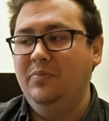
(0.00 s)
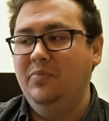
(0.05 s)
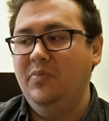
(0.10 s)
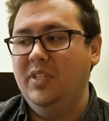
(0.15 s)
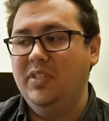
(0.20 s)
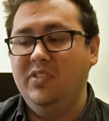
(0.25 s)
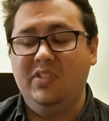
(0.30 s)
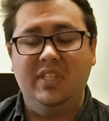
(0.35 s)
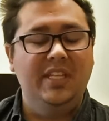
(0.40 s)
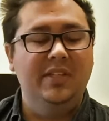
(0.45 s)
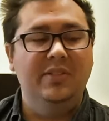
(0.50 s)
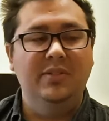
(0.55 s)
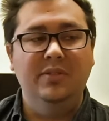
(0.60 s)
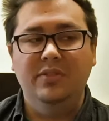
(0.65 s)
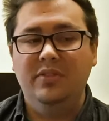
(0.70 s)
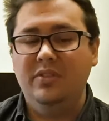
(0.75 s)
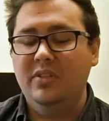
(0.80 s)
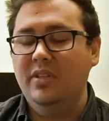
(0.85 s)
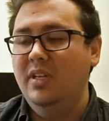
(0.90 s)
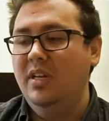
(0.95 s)
the
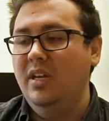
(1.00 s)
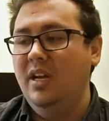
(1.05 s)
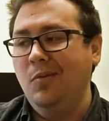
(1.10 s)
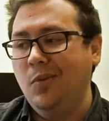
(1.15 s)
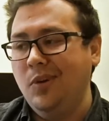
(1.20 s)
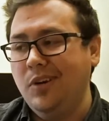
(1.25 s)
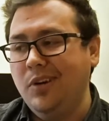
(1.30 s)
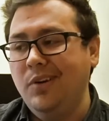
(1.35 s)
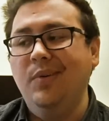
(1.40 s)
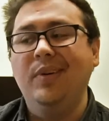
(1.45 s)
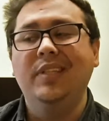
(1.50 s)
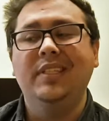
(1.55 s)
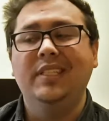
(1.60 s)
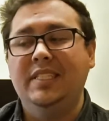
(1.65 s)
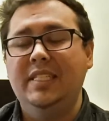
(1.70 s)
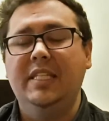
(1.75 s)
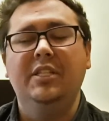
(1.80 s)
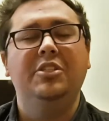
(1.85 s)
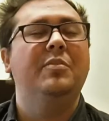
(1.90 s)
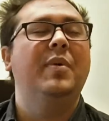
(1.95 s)
skills, we're going to
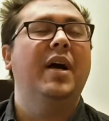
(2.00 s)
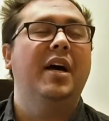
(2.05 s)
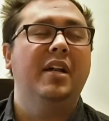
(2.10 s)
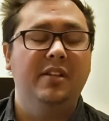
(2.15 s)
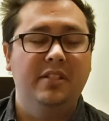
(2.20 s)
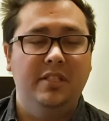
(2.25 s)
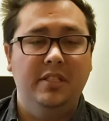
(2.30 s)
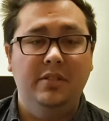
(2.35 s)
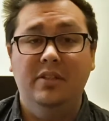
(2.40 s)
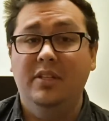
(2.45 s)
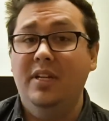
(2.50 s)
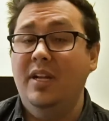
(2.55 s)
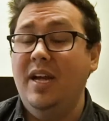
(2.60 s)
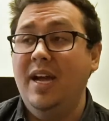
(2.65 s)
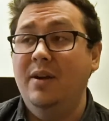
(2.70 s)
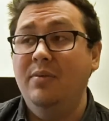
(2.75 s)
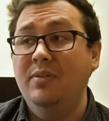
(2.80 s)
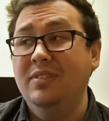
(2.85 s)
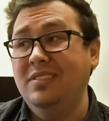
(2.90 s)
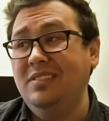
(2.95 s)
teach him how to do it.
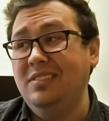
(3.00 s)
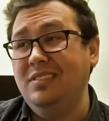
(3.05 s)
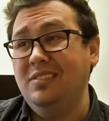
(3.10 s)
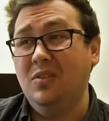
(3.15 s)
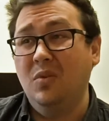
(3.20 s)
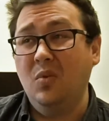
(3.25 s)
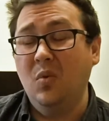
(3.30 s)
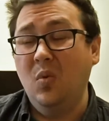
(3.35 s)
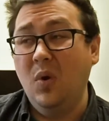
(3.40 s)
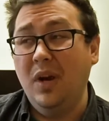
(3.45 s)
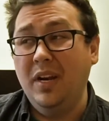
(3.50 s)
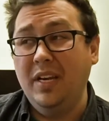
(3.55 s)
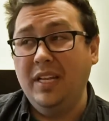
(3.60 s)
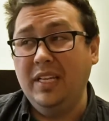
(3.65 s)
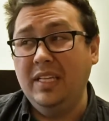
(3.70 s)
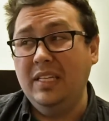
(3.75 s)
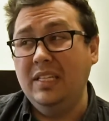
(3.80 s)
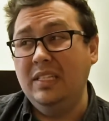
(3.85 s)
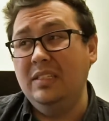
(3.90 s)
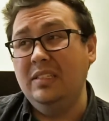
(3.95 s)
I was
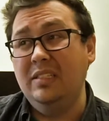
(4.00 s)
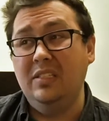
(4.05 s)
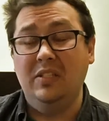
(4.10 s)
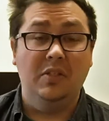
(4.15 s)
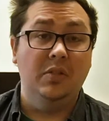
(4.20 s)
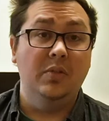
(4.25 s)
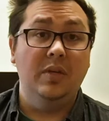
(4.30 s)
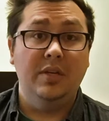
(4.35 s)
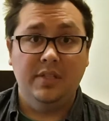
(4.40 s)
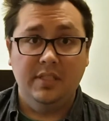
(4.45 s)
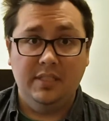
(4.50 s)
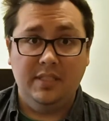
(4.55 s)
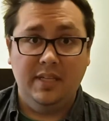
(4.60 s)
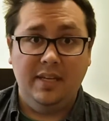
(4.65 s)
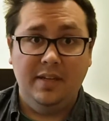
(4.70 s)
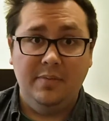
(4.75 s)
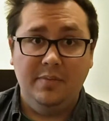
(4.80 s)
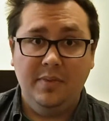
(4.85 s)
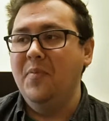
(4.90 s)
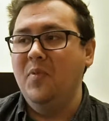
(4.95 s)
22 at the
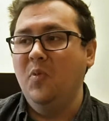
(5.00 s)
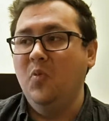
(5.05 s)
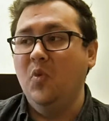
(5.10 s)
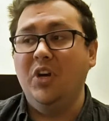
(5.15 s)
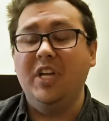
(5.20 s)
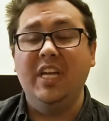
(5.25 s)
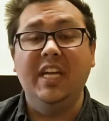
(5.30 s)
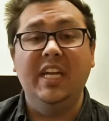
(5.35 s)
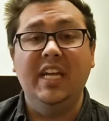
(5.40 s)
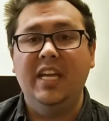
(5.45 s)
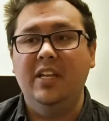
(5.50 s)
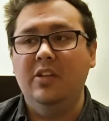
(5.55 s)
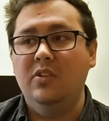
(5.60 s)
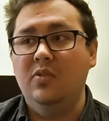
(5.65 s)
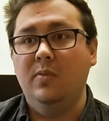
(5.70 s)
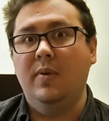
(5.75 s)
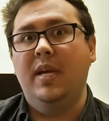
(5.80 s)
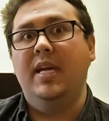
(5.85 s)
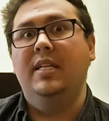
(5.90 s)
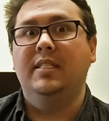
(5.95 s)
time, working in
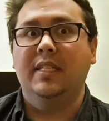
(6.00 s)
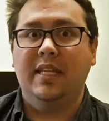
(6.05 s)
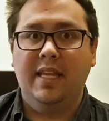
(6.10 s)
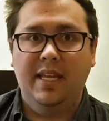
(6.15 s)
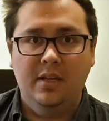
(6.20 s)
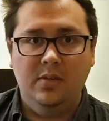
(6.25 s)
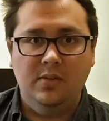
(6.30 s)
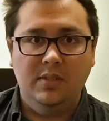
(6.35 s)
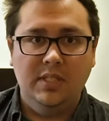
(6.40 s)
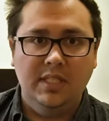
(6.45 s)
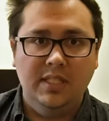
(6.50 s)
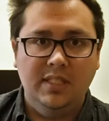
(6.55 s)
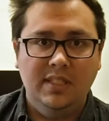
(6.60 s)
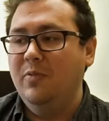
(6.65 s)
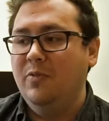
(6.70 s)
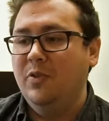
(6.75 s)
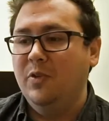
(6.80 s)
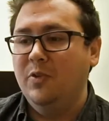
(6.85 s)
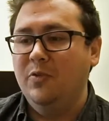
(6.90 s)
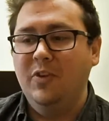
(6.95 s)
grant accounting
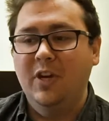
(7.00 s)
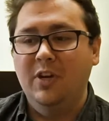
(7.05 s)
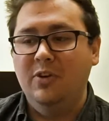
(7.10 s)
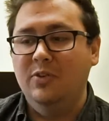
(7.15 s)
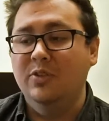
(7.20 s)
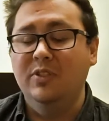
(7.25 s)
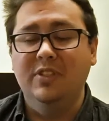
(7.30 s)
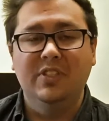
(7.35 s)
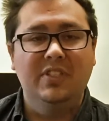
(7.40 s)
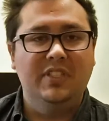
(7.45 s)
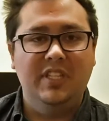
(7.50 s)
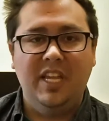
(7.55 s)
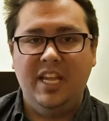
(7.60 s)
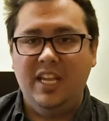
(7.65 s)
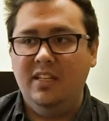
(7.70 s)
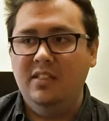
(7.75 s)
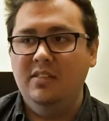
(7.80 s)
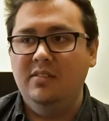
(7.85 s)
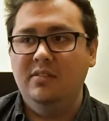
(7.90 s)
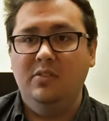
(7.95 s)
for federal and
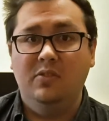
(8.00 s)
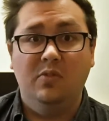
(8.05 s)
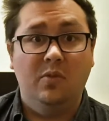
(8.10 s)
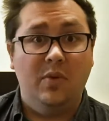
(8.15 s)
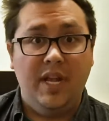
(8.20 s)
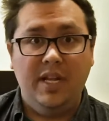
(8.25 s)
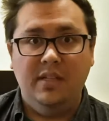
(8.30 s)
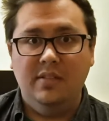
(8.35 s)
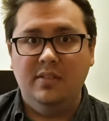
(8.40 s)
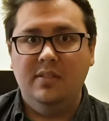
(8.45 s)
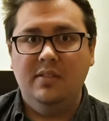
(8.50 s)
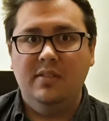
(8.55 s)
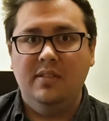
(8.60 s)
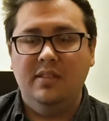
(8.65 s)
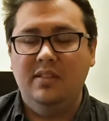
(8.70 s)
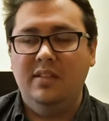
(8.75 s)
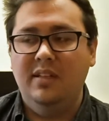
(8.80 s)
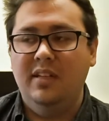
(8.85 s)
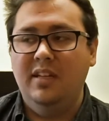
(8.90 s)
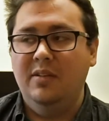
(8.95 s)
state grants
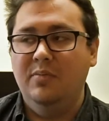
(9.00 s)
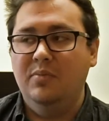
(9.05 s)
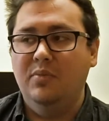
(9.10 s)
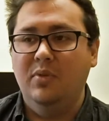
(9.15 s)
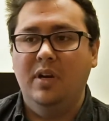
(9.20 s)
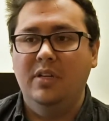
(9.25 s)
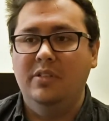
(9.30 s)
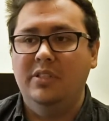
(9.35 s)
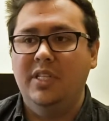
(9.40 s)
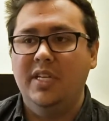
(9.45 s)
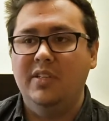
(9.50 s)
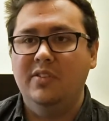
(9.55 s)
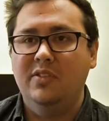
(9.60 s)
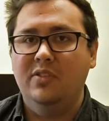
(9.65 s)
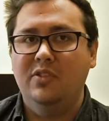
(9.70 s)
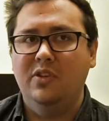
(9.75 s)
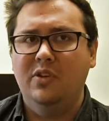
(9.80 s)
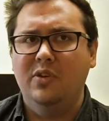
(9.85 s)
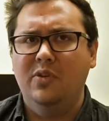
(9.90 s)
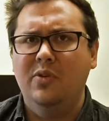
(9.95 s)
and projects.
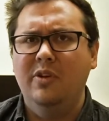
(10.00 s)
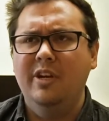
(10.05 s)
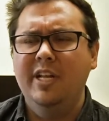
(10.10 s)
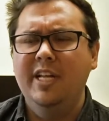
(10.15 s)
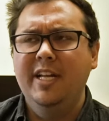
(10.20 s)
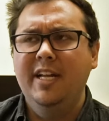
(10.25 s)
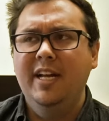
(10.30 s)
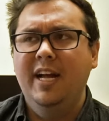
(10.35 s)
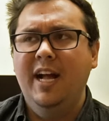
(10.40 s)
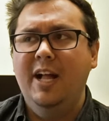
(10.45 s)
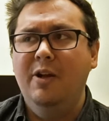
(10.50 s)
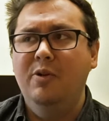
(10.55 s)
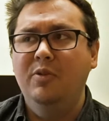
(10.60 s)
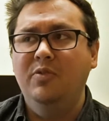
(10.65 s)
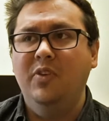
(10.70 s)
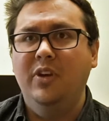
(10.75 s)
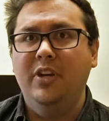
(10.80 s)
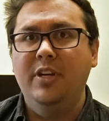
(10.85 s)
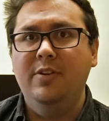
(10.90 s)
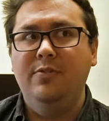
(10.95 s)
So it
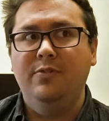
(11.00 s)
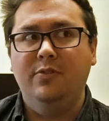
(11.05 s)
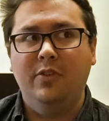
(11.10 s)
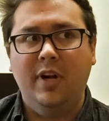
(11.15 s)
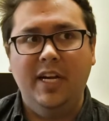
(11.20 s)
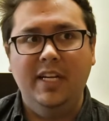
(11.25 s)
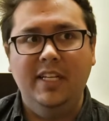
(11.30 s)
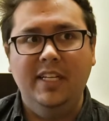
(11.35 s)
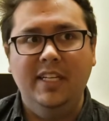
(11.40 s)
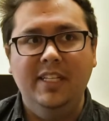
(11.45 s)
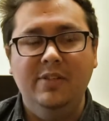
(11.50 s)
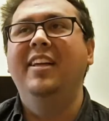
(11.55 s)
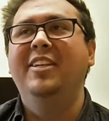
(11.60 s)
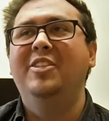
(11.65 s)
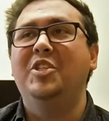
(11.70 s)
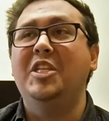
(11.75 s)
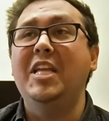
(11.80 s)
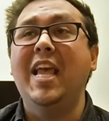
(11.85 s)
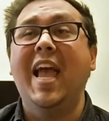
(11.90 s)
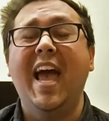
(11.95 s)
was very frightening.
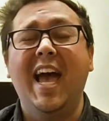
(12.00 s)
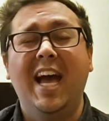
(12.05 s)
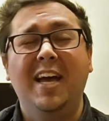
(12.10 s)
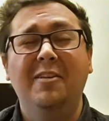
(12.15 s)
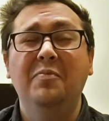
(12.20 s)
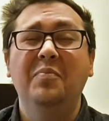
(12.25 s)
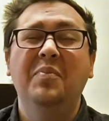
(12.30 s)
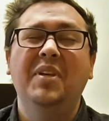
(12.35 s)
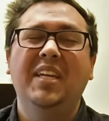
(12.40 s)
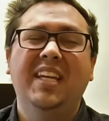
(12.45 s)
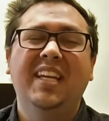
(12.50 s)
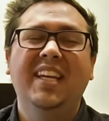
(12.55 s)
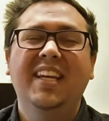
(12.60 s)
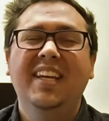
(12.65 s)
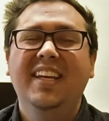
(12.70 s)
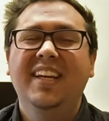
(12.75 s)
She had me